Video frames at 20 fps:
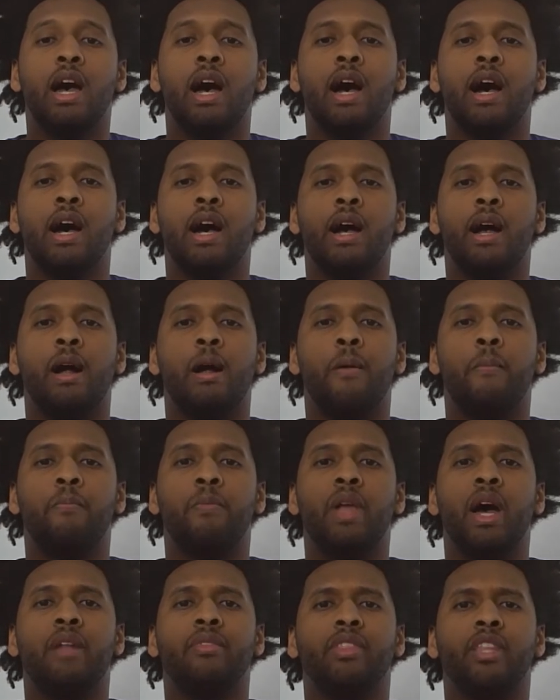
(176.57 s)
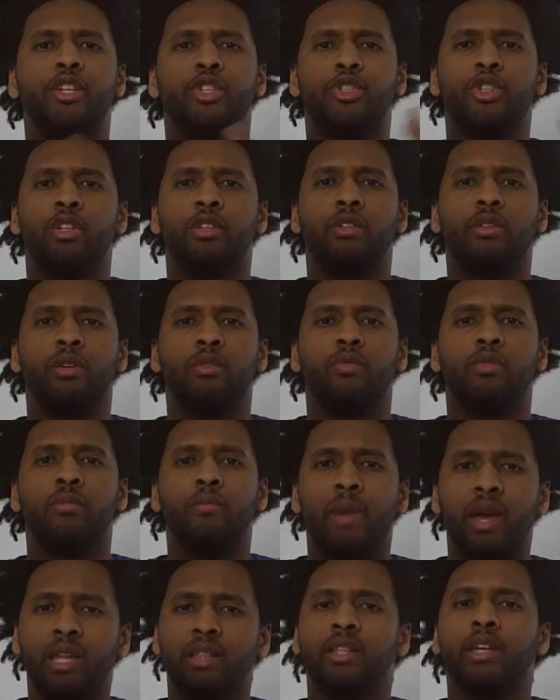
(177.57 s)
um, and this should
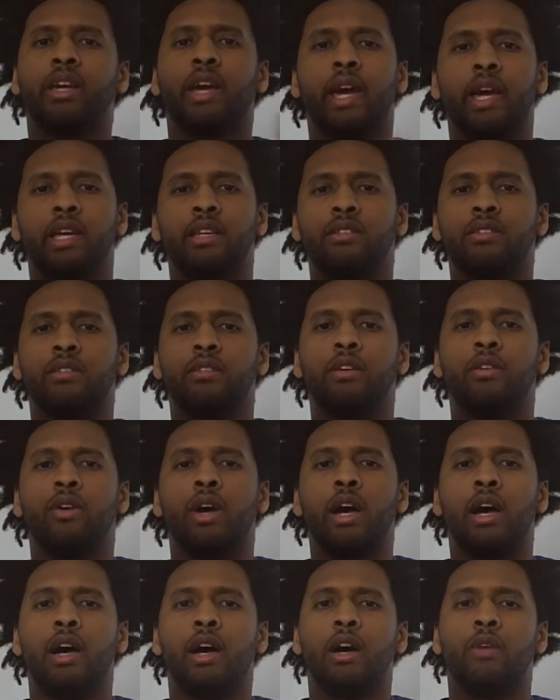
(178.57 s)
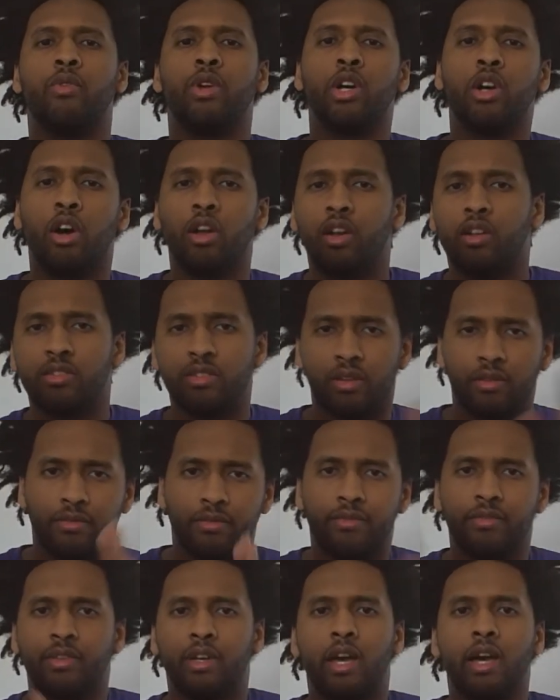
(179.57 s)
remain the case uh, regardless of
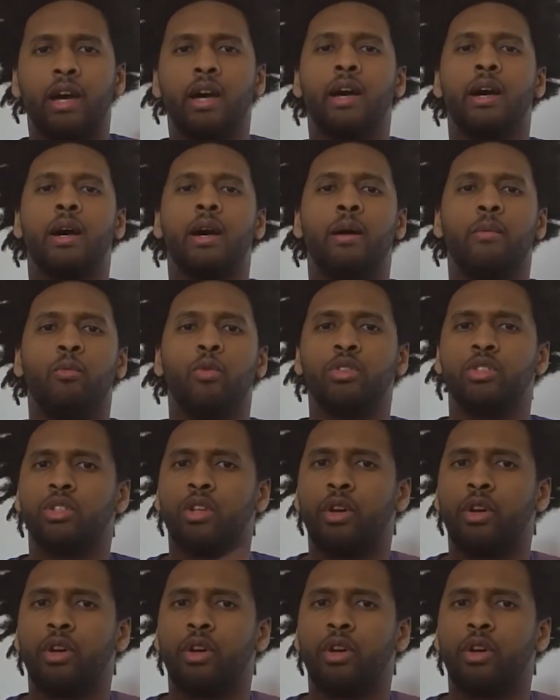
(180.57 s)
uh, what's